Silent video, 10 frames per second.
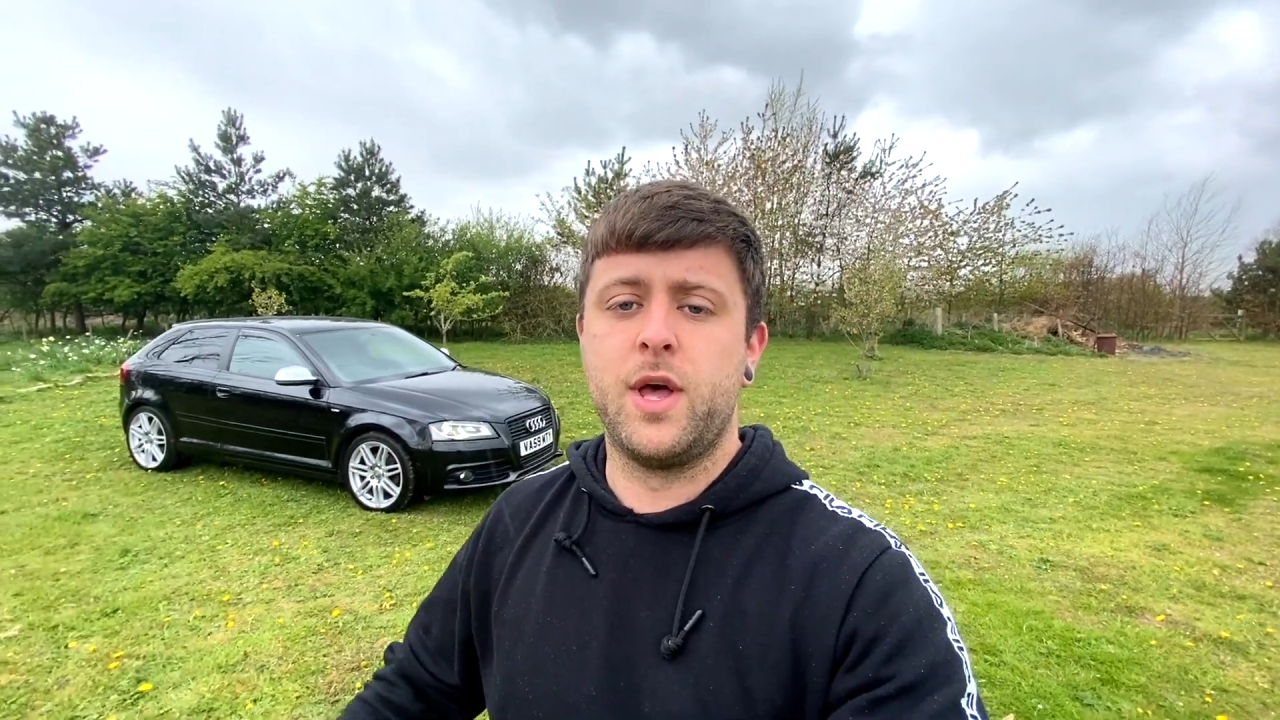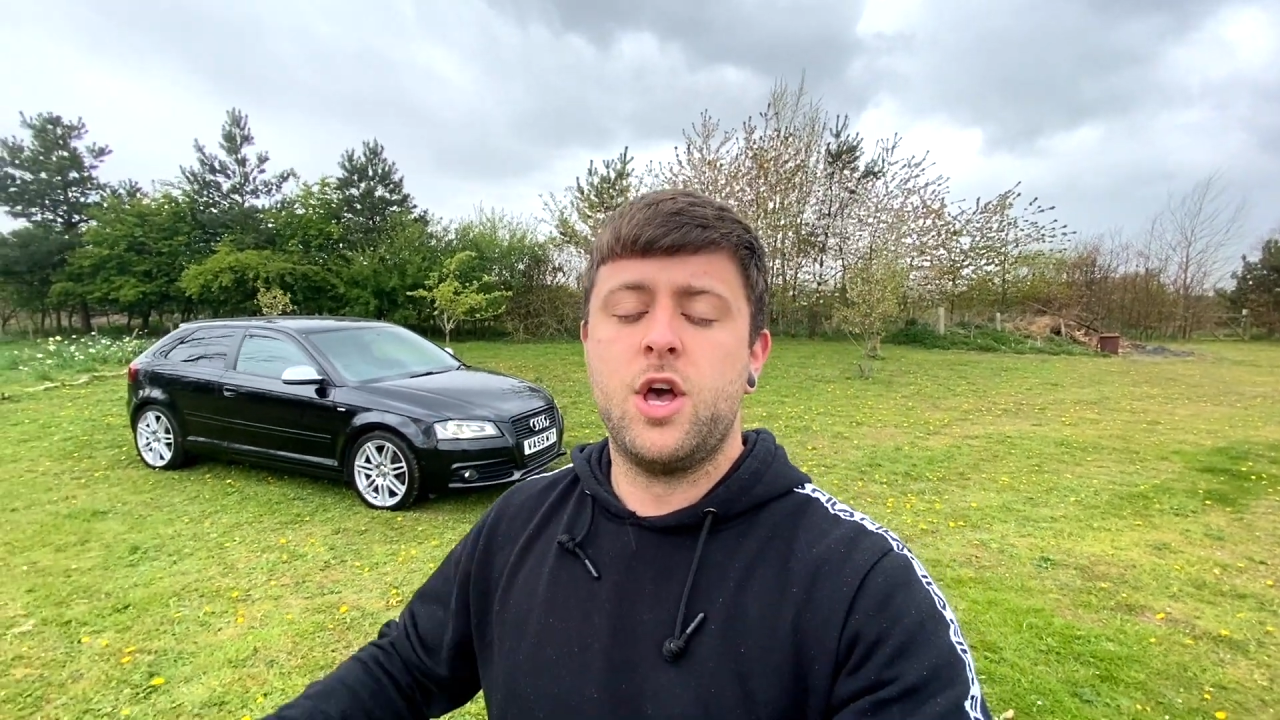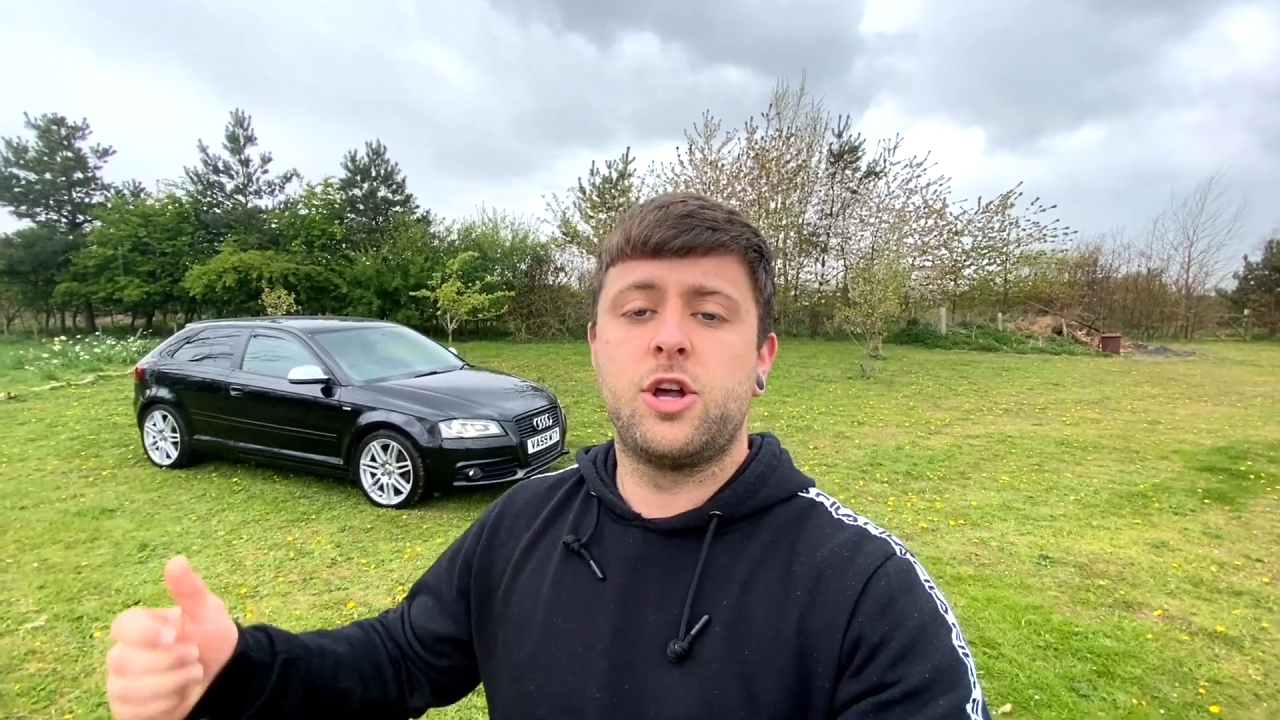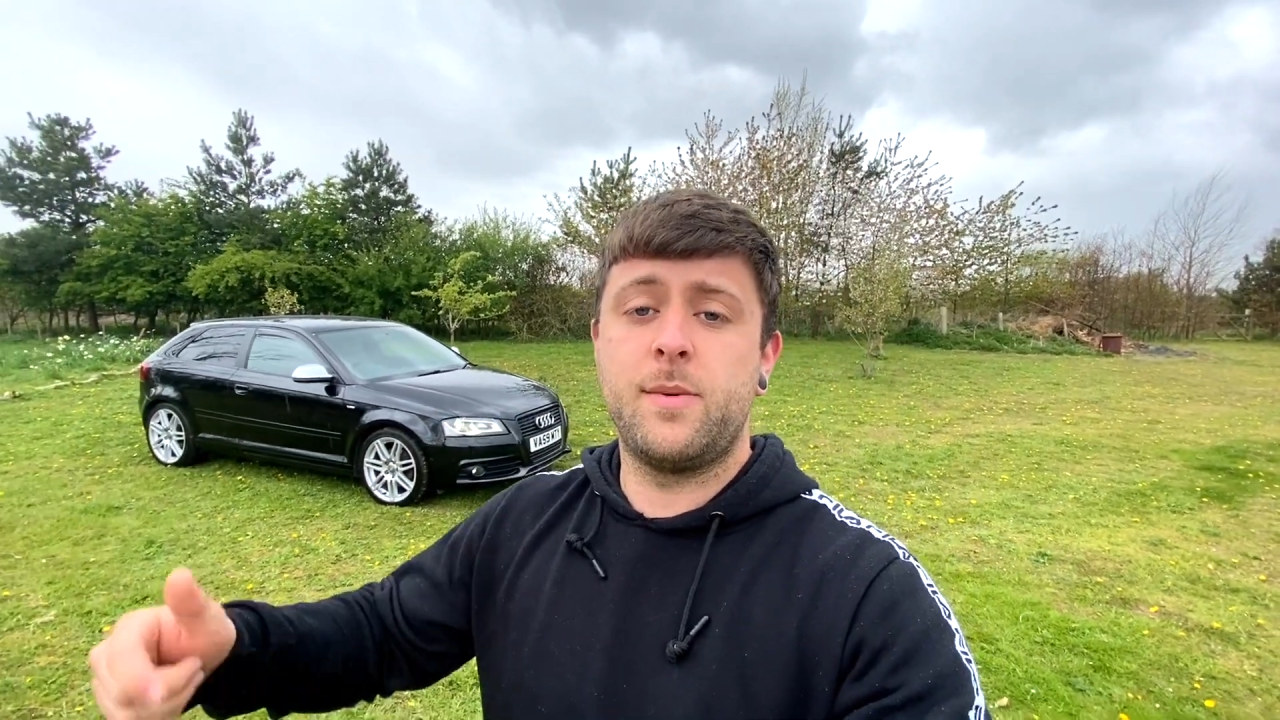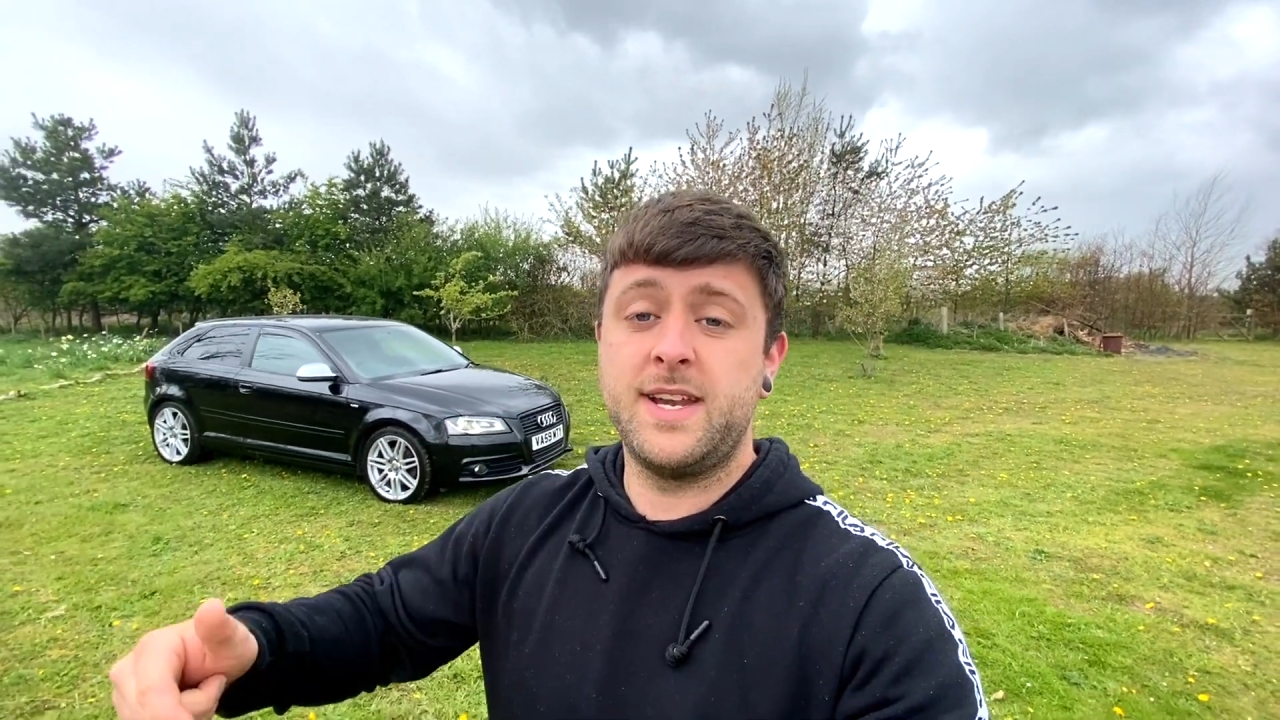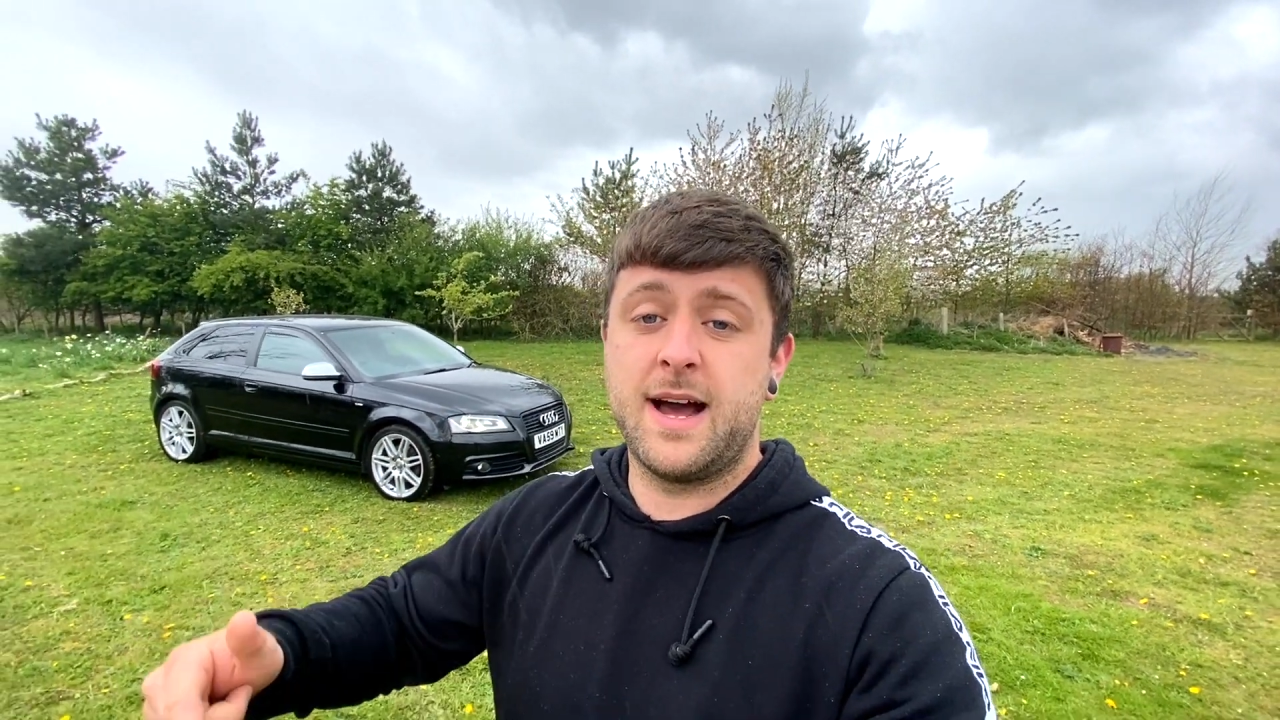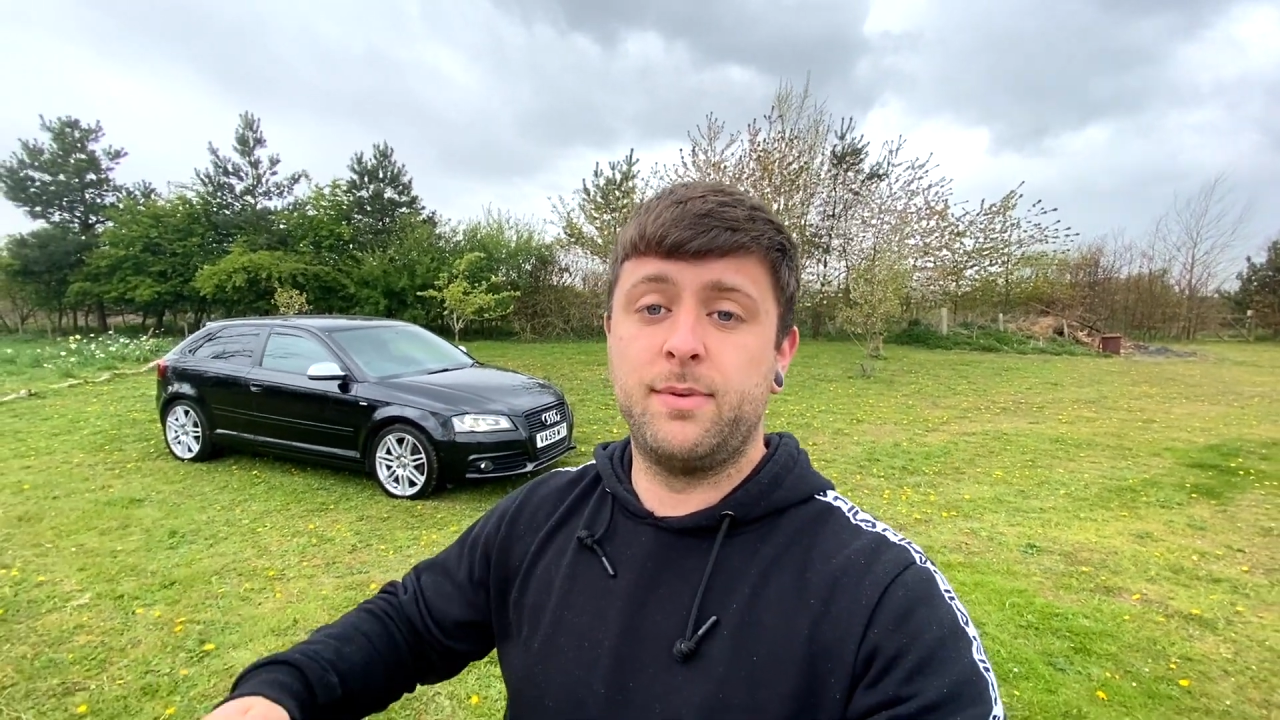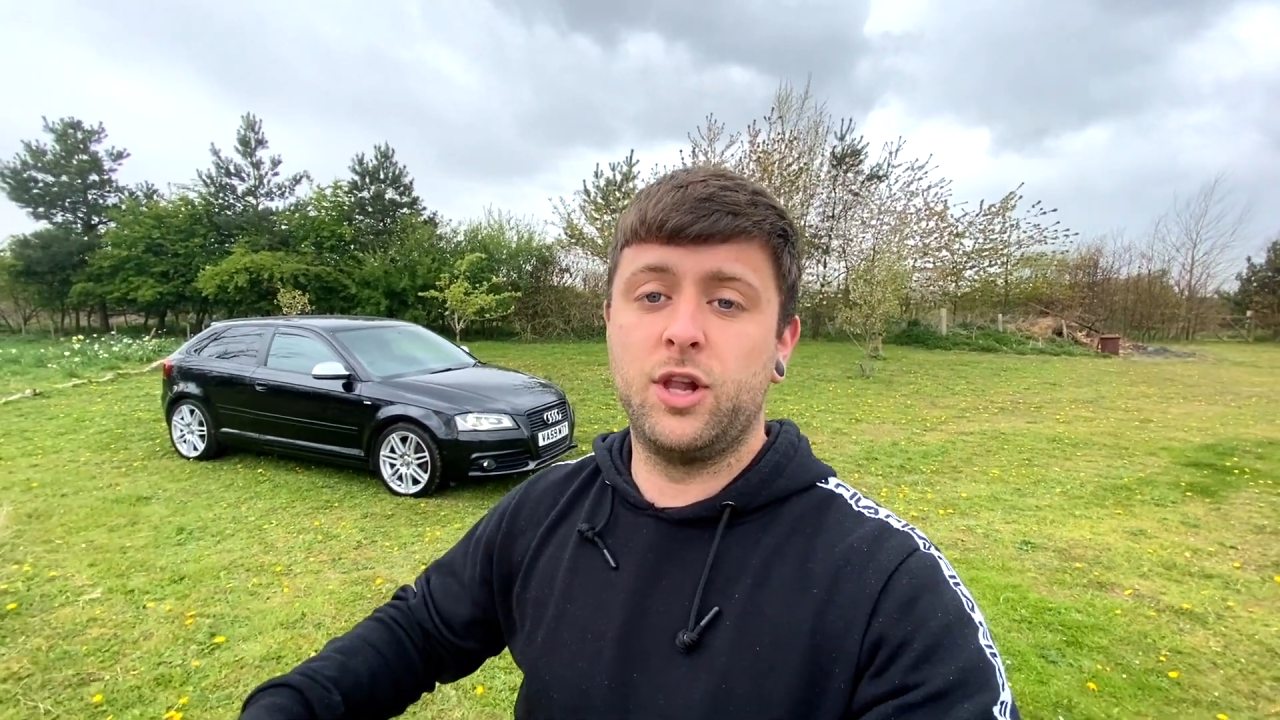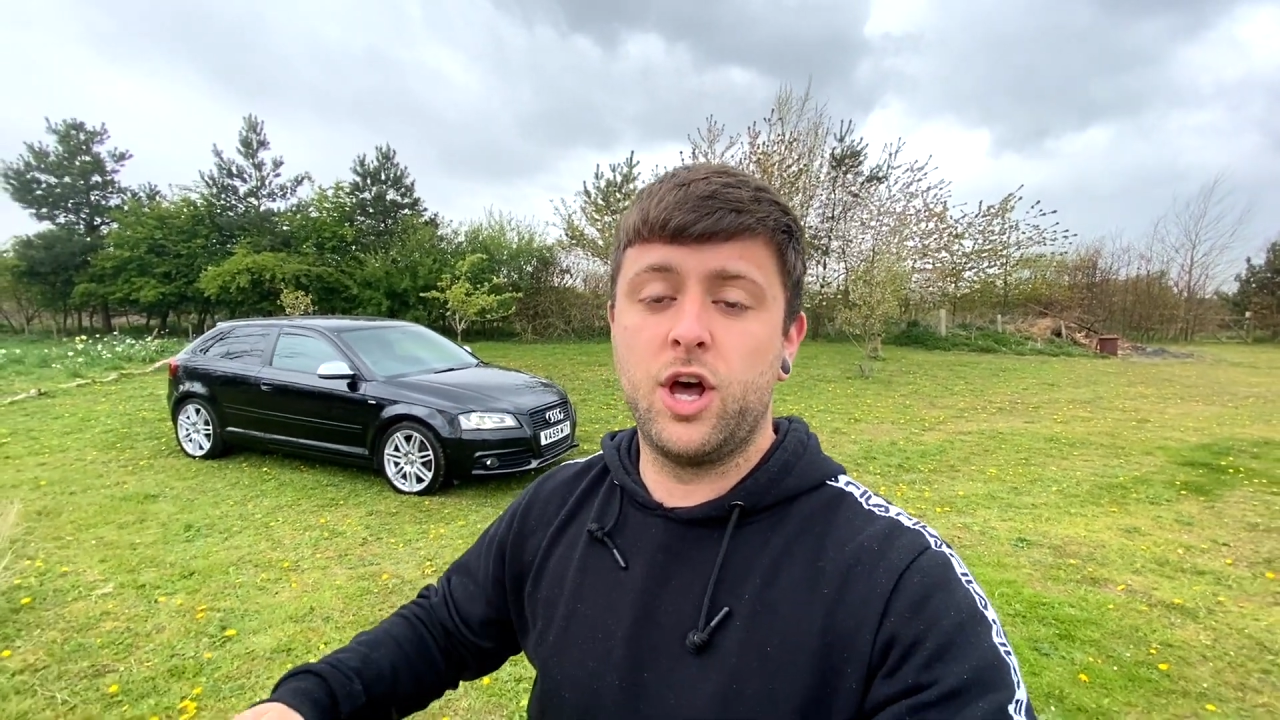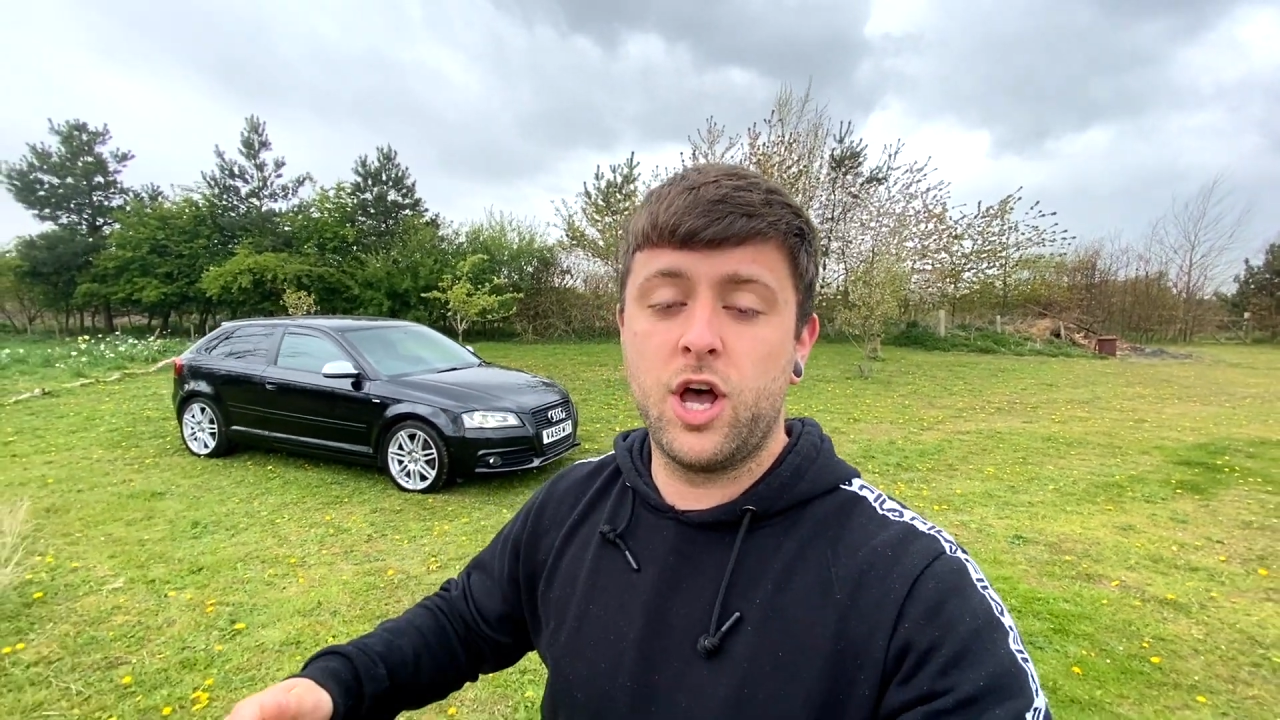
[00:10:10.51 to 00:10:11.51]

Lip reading: Comment down below